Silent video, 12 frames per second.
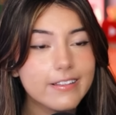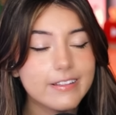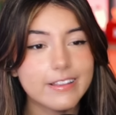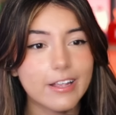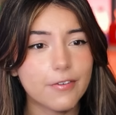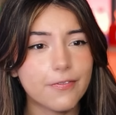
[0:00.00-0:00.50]

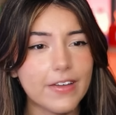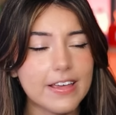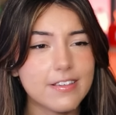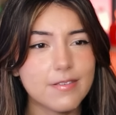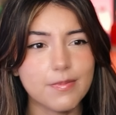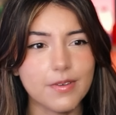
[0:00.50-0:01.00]
Their
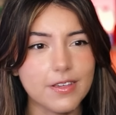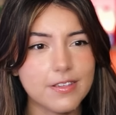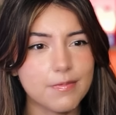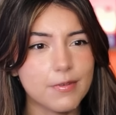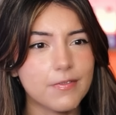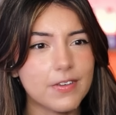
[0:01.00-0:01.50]
face
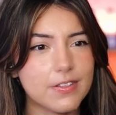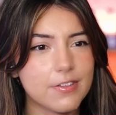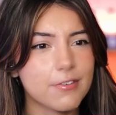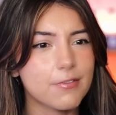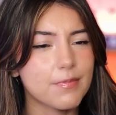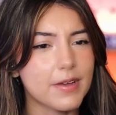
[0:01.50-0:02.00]
is moving
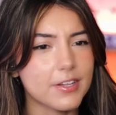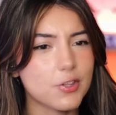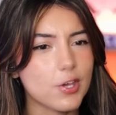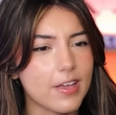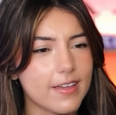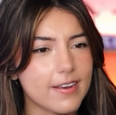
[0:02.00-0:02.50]
too
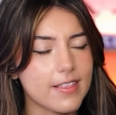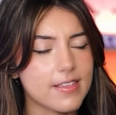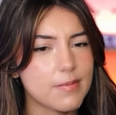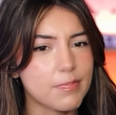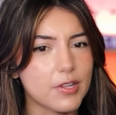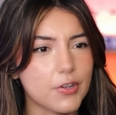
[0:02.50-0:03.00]
much and
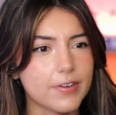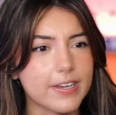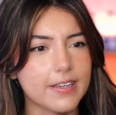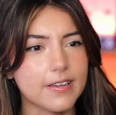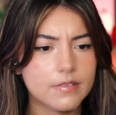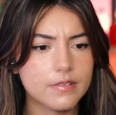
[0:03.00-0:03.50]
it's blurry.